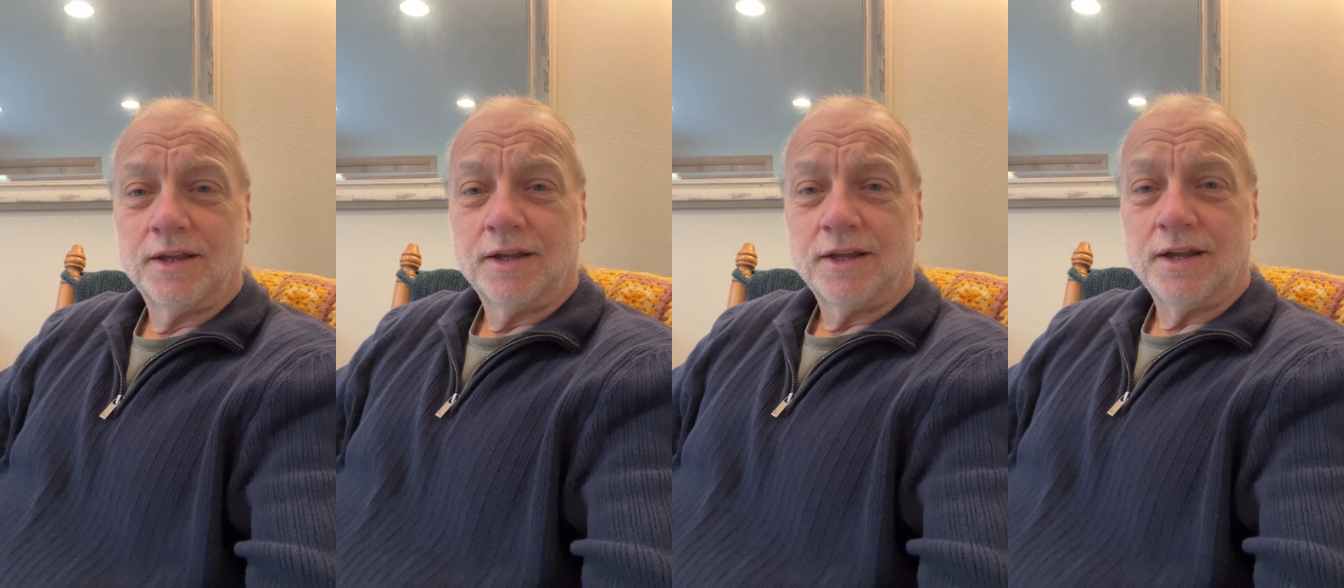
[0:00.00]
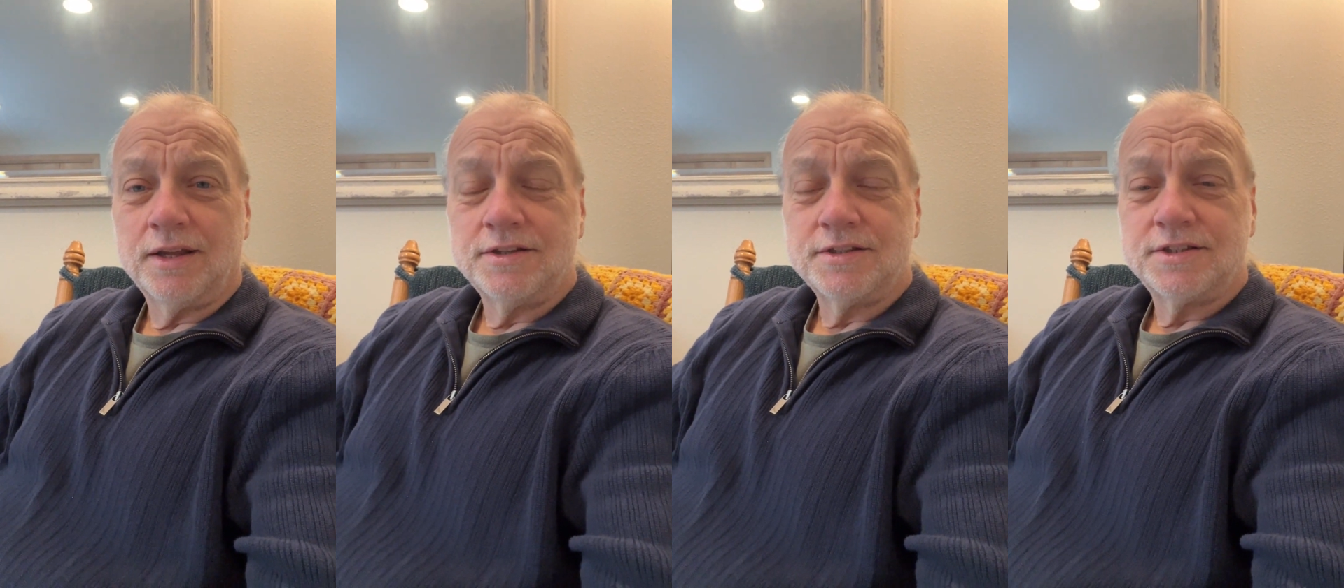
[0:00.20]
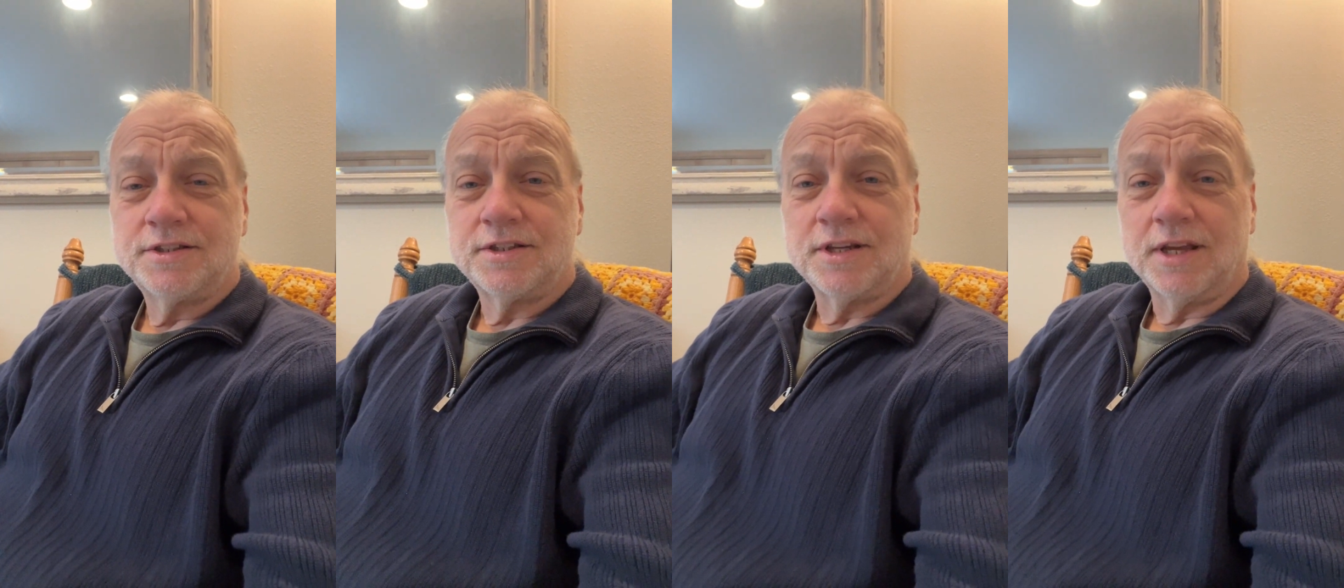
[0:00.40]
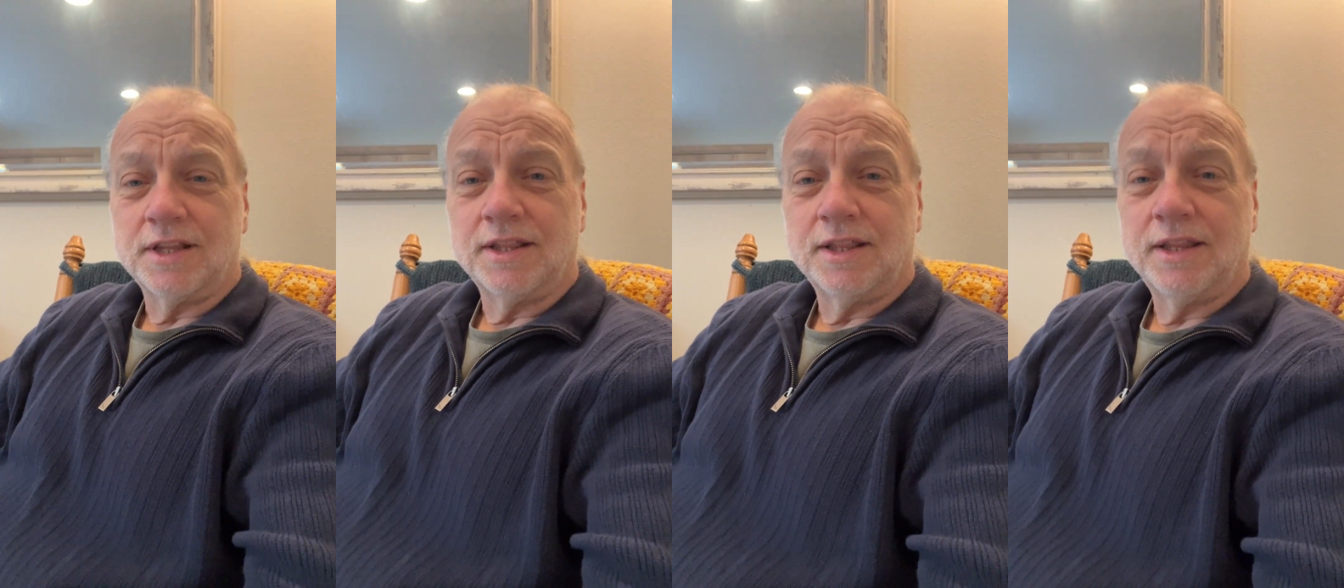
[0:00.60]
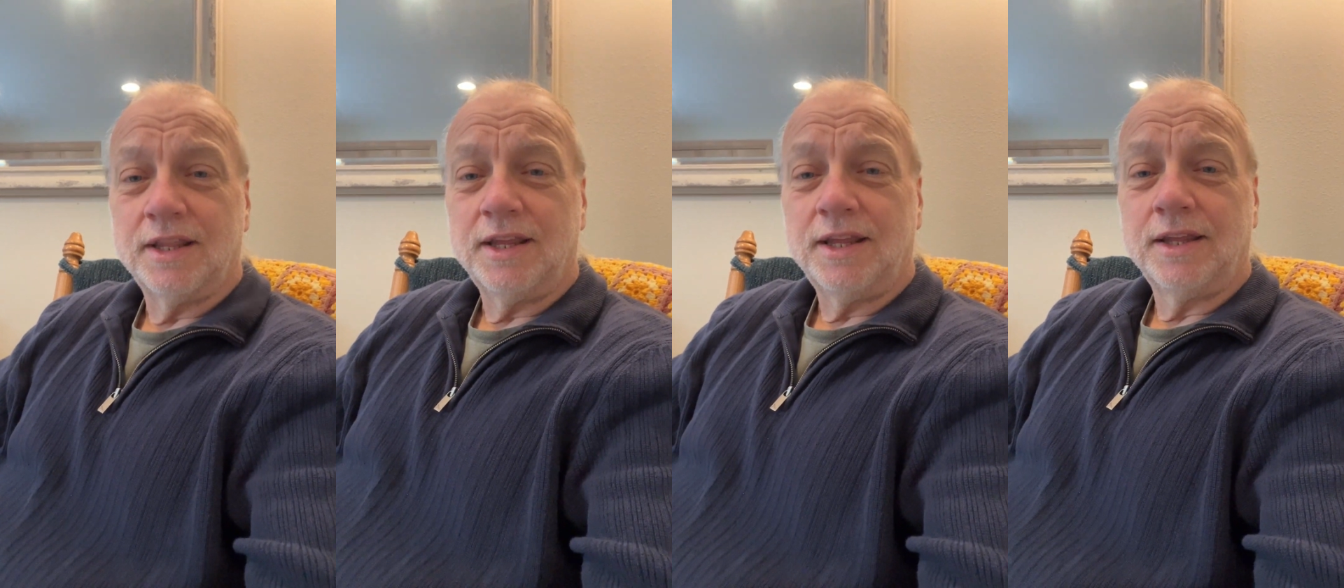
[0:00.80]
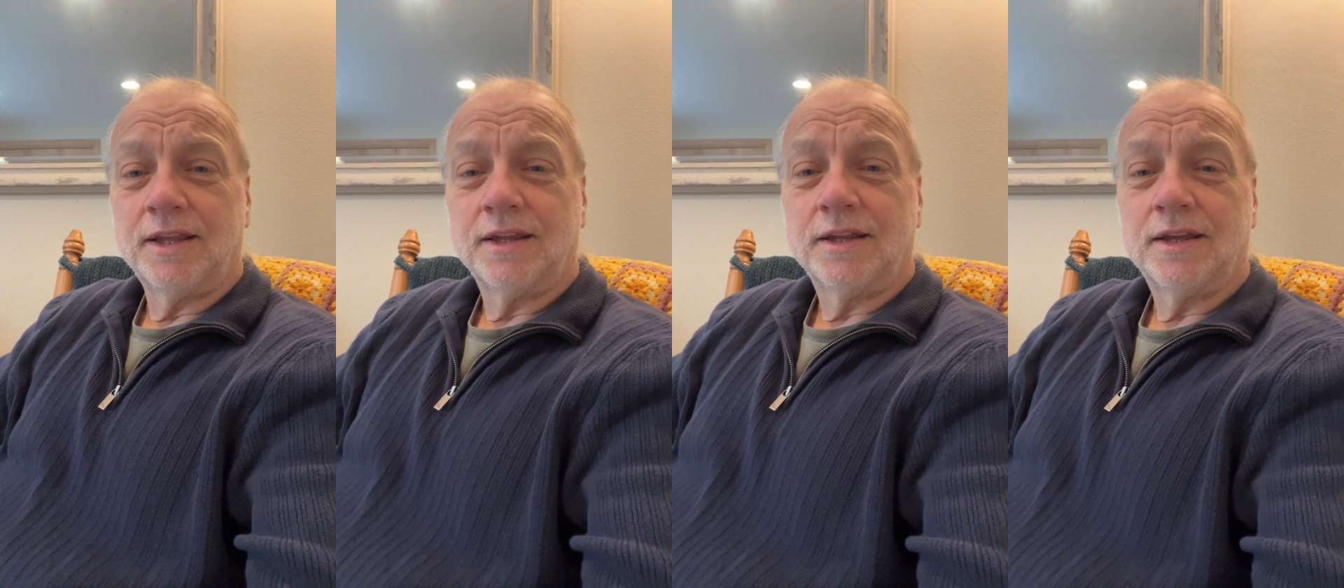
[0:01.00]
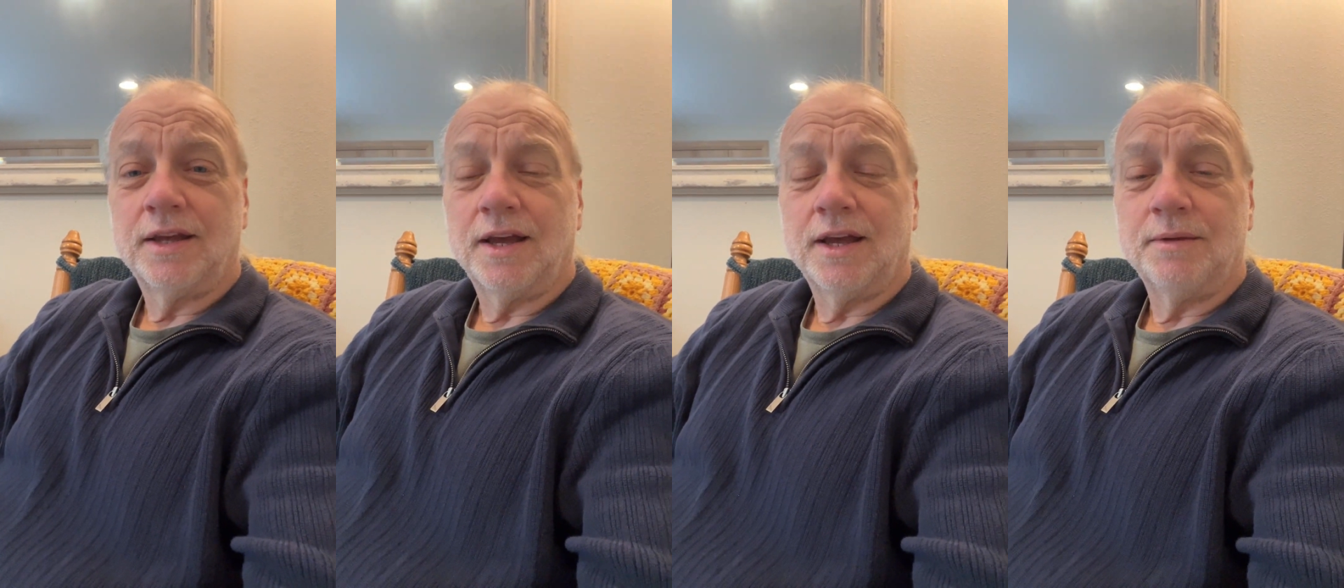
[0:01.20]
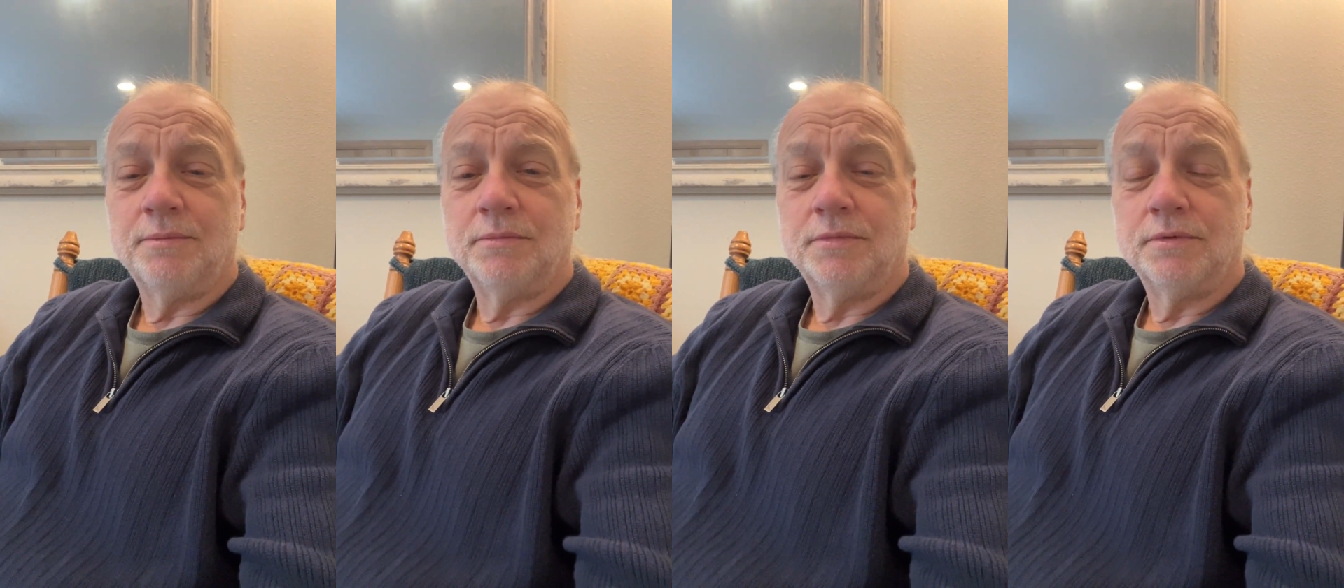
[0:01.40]
and suddenly
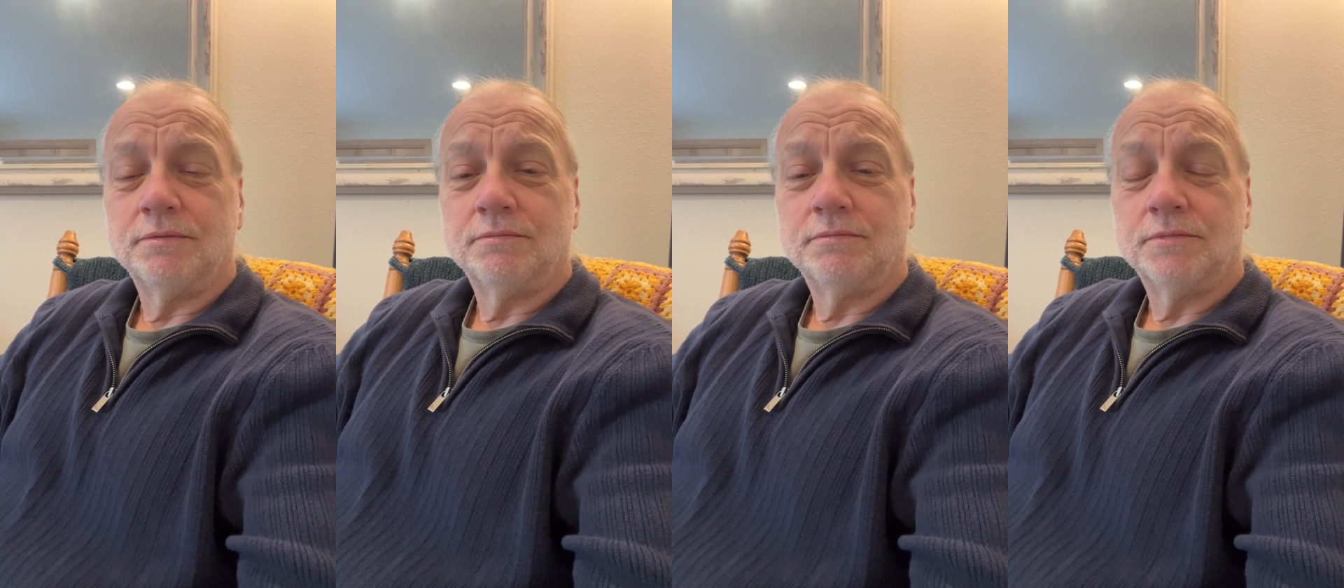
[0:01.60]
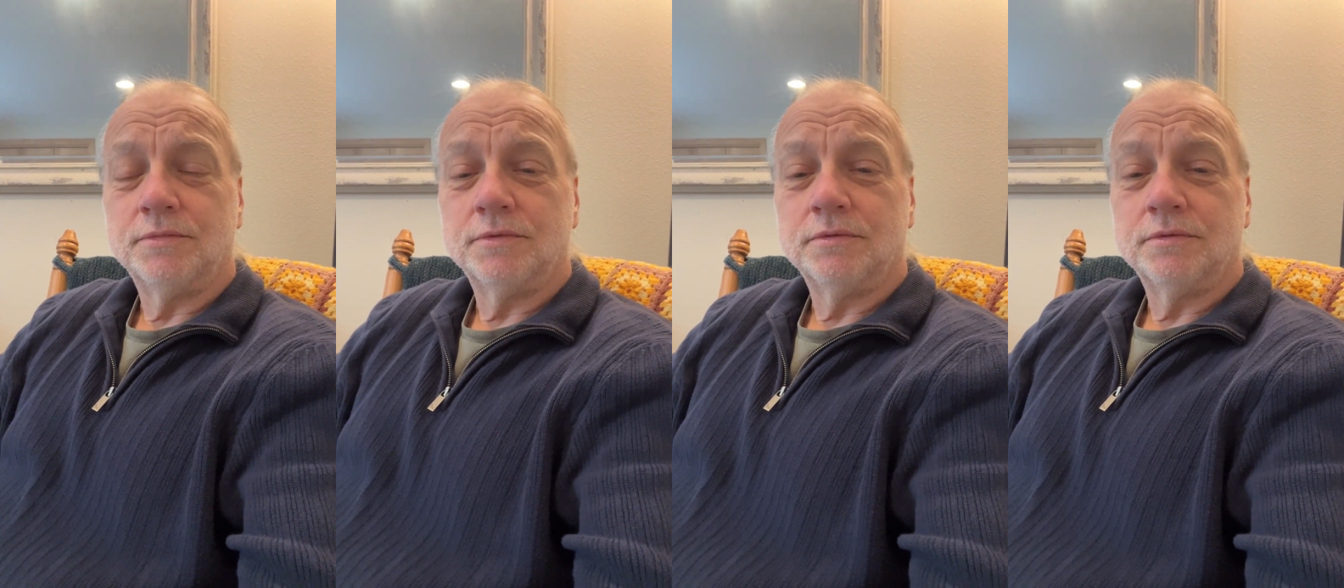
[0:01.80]
I'm